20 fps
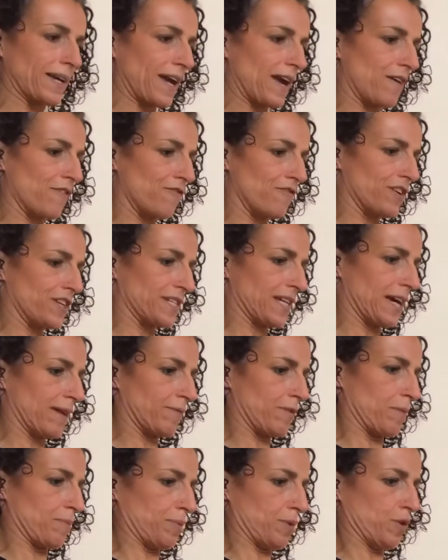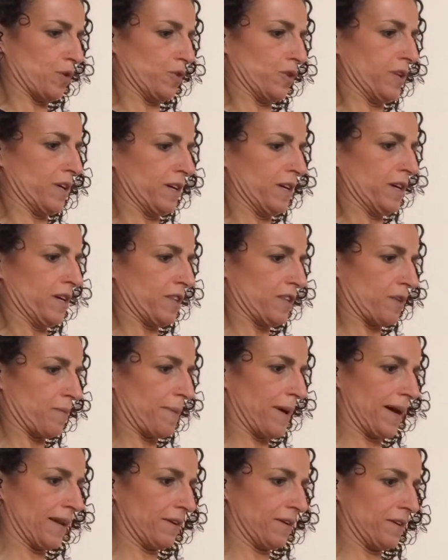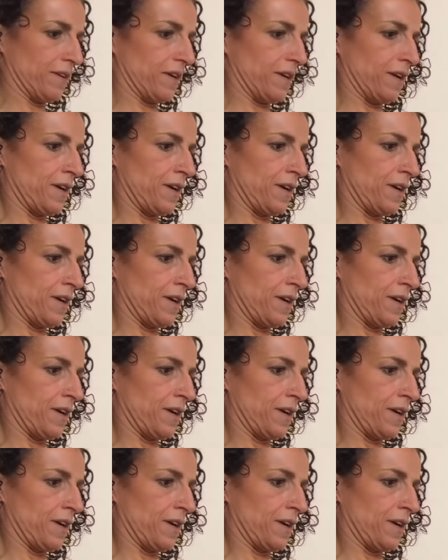every time you pull the band.